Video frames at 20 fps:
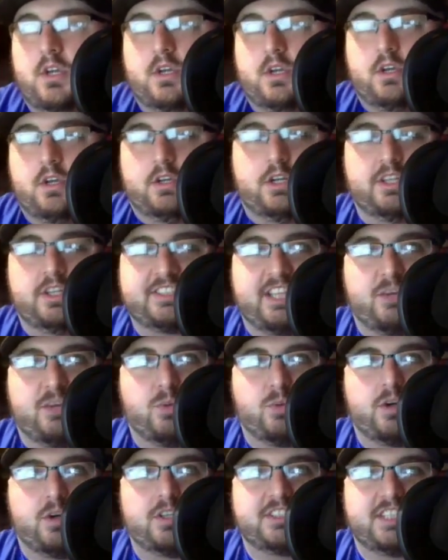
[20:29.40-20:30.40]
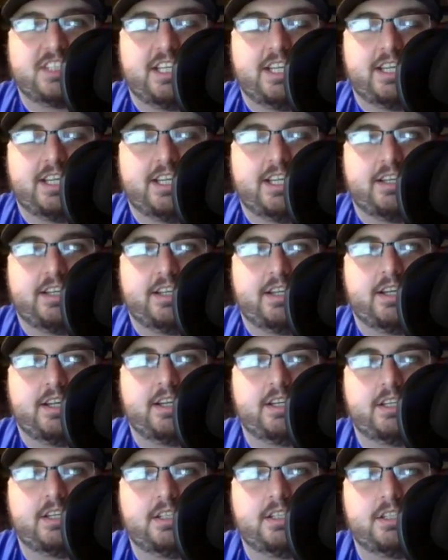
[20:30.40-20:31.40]
Gus Edwards, and
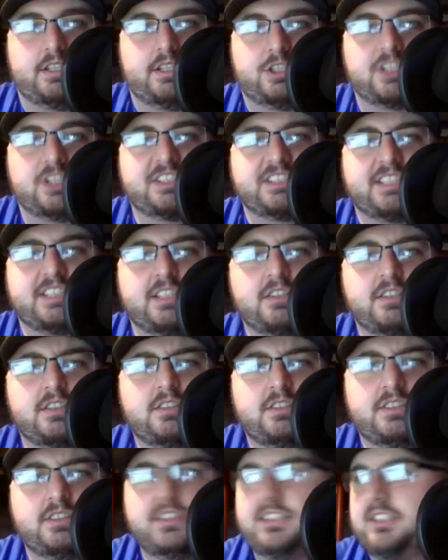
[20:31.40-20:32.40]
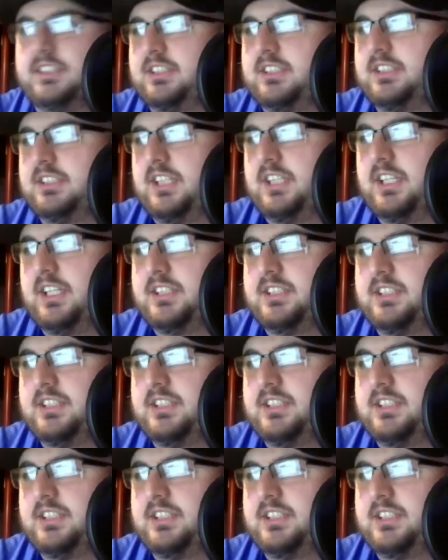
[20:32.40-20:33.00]
Justice Hill. Is that his name?